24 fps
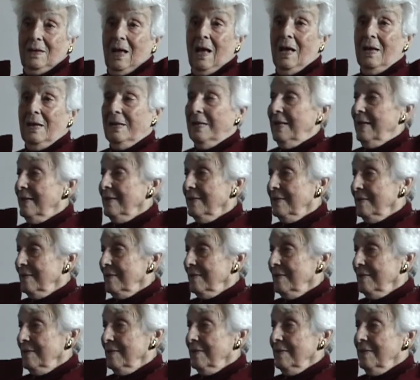
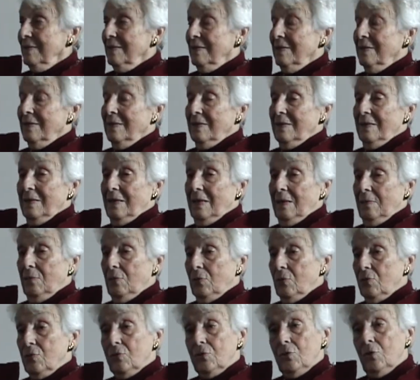identity. I
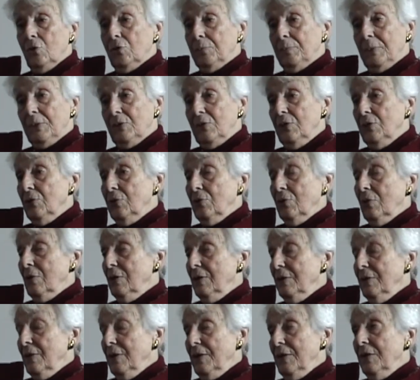was not
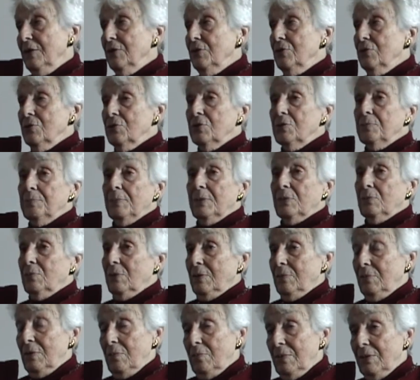particularly religious, but
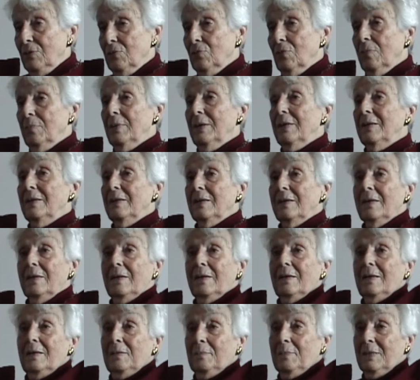when I went to
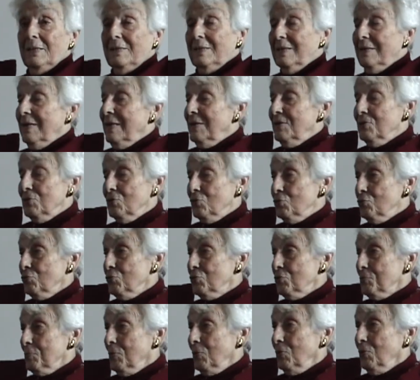America, I met a nice
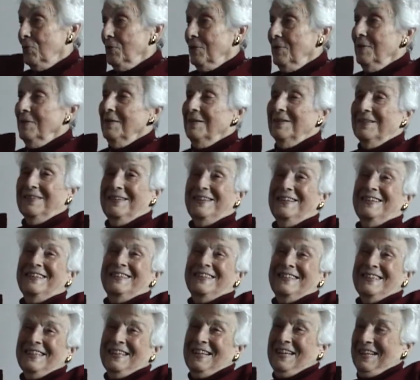Jewish boy,
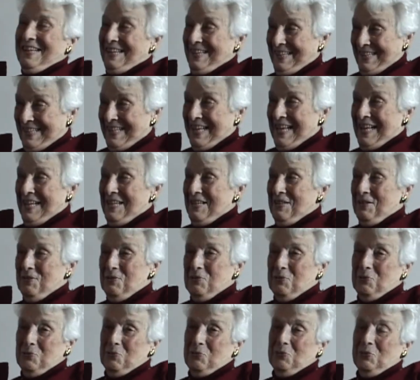Italian
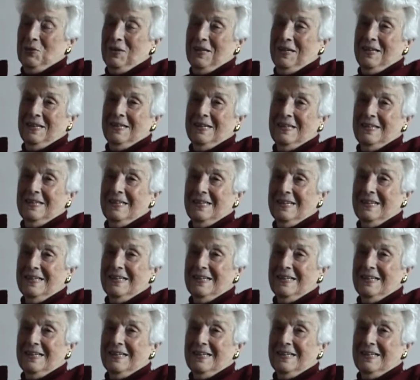Jew, and